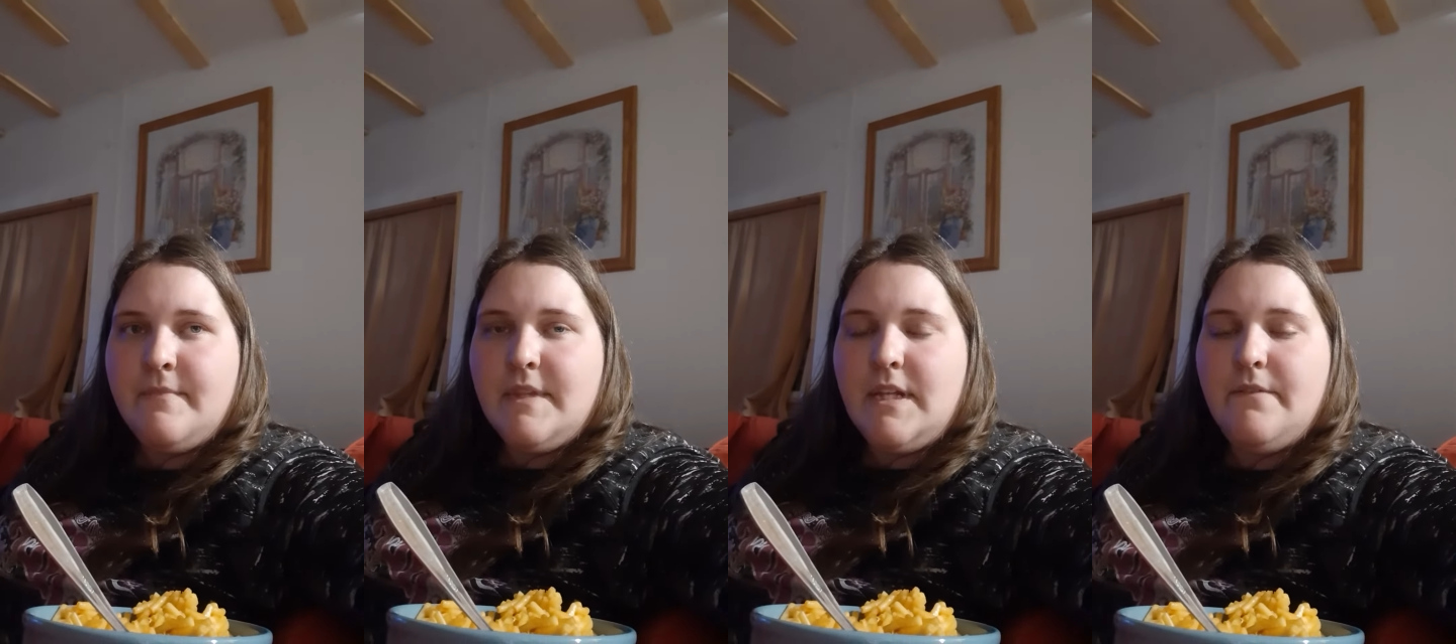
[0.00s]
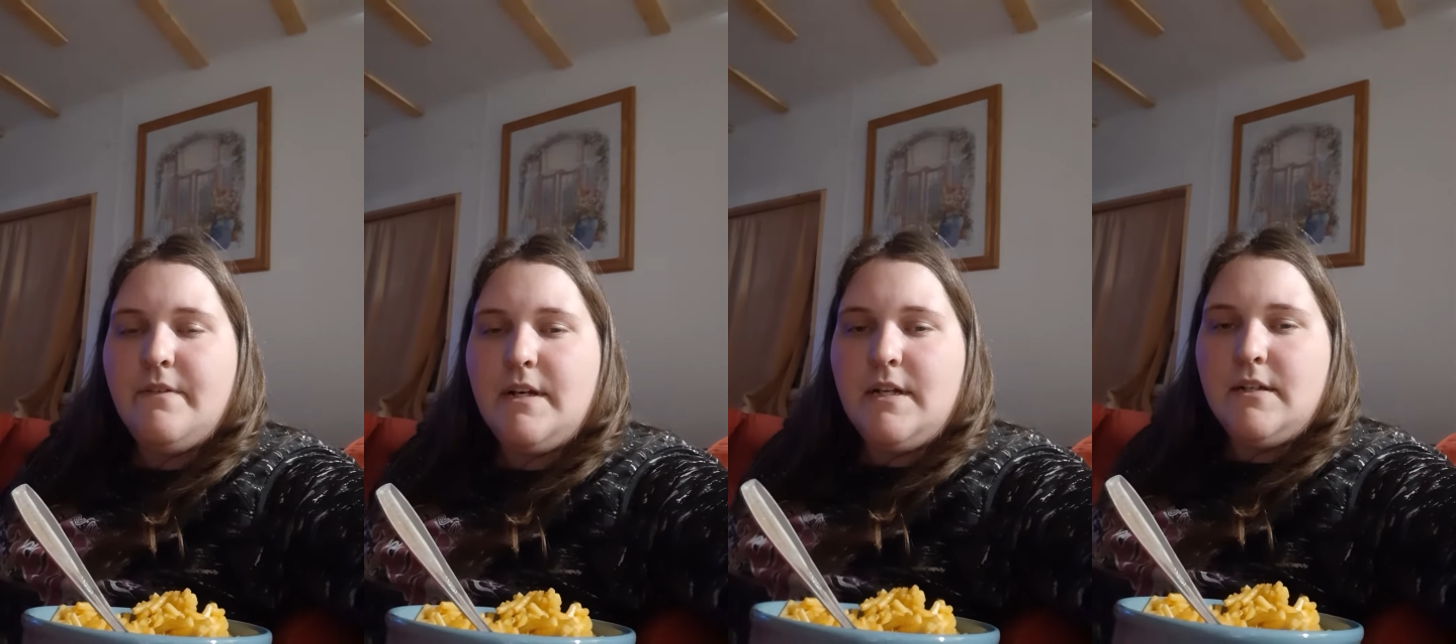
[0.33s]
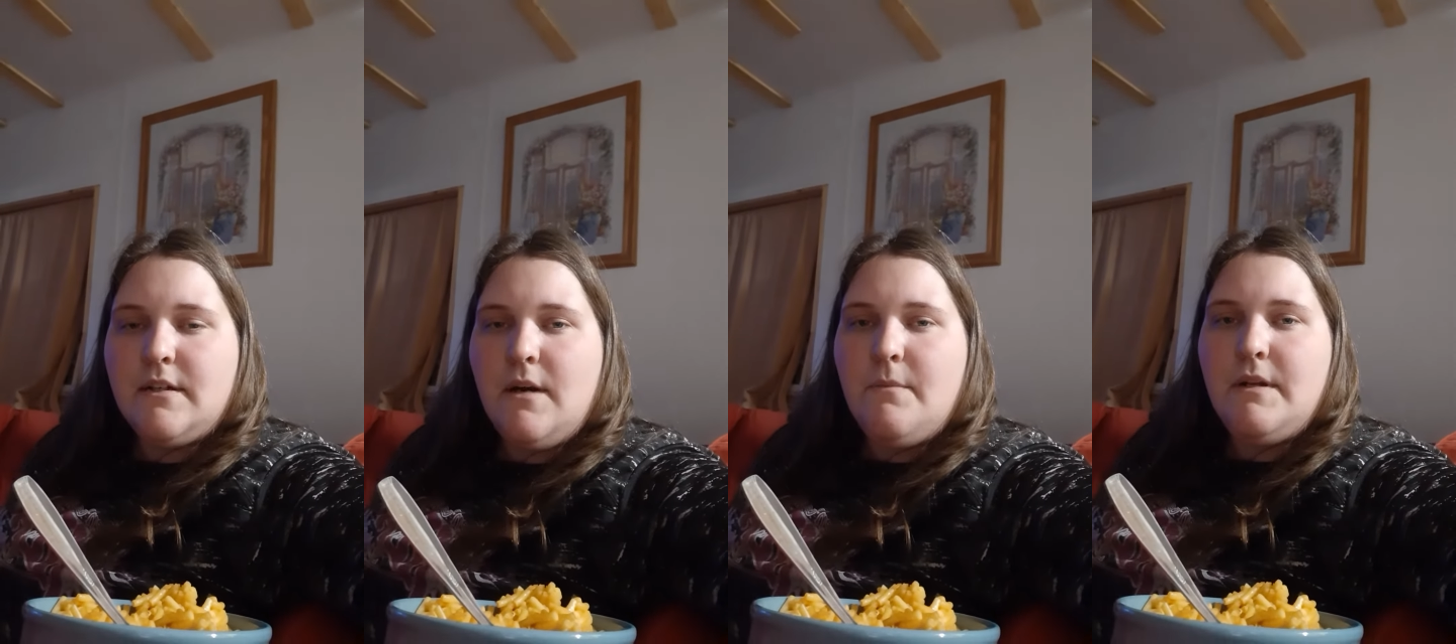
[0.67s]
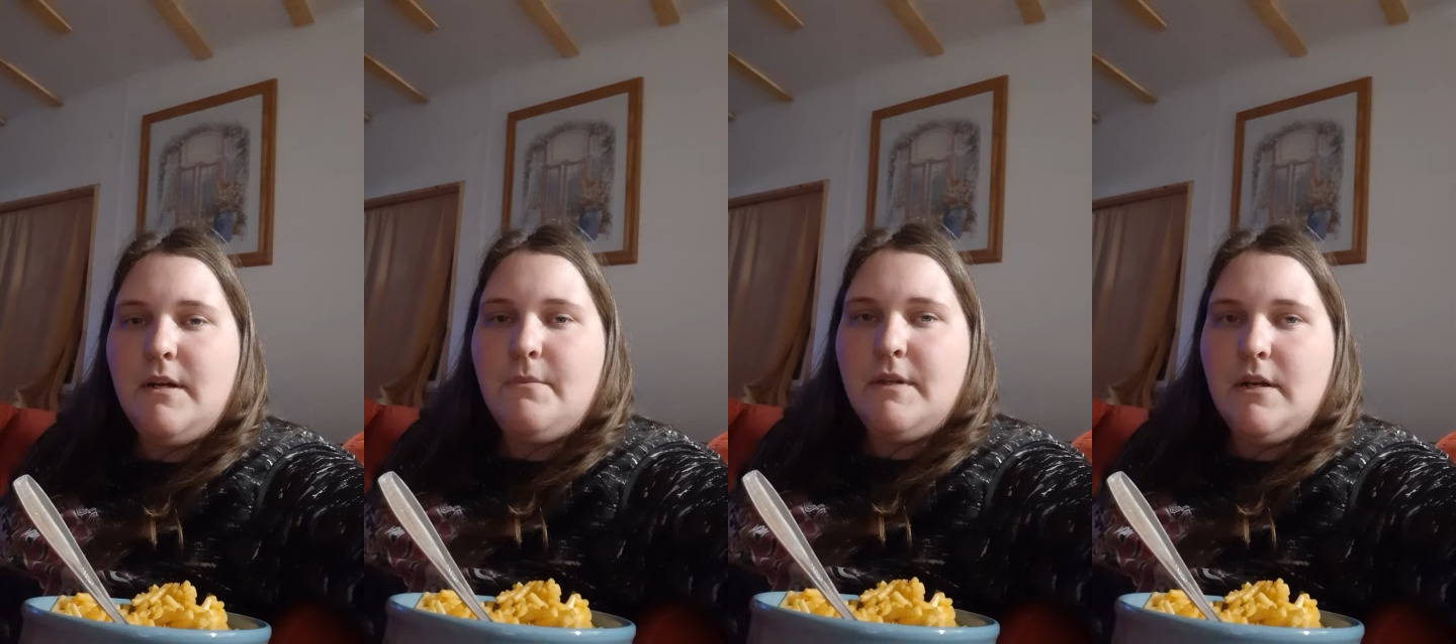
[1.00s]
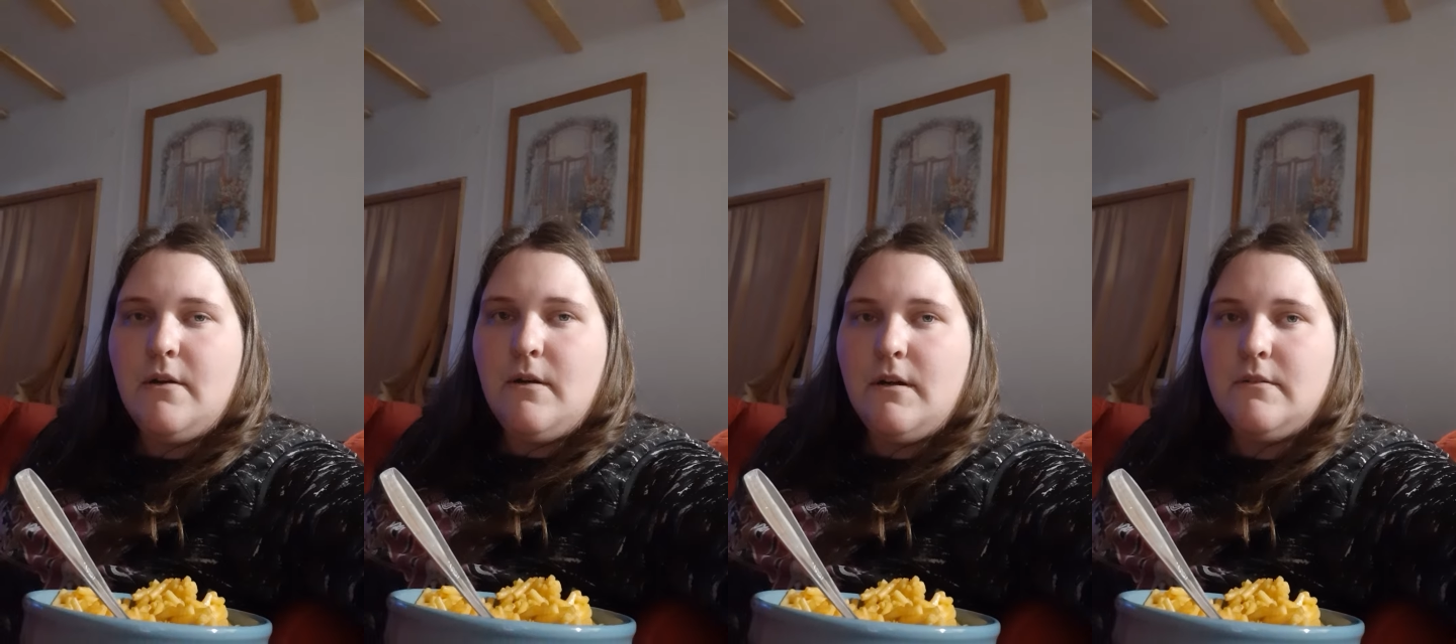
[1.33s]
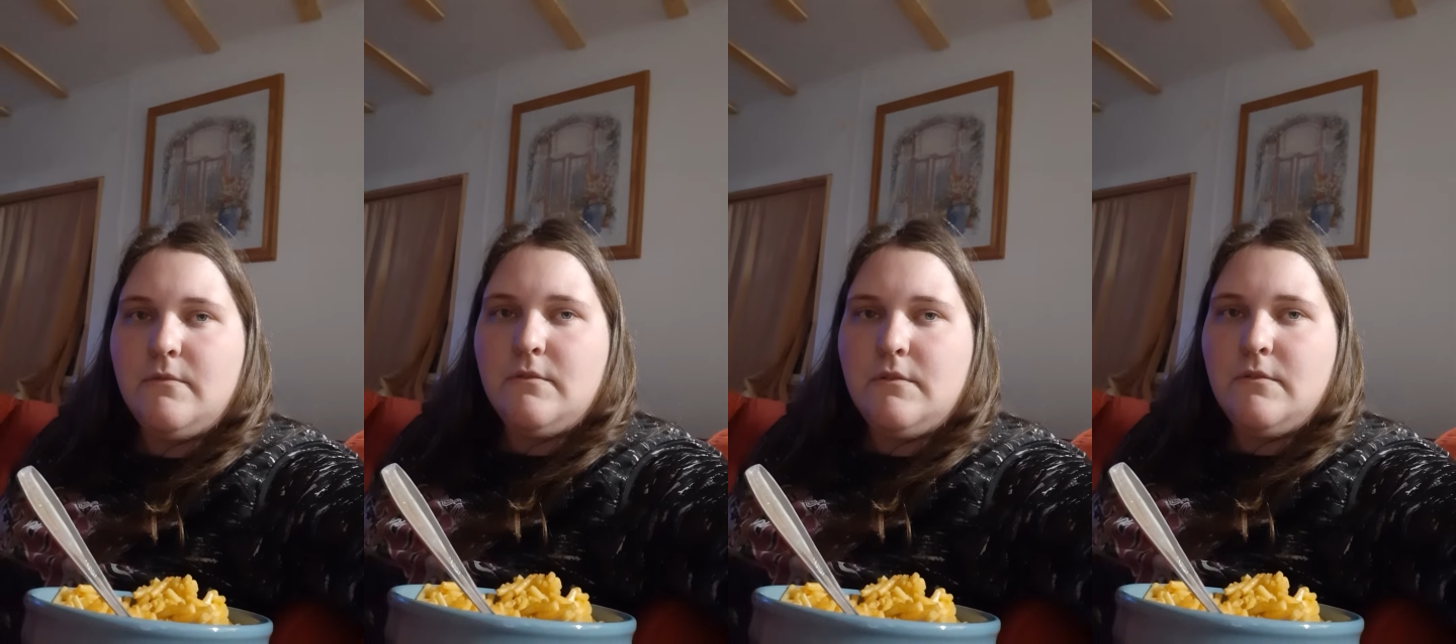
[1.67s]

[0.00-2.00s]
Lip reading: leave a comment down below on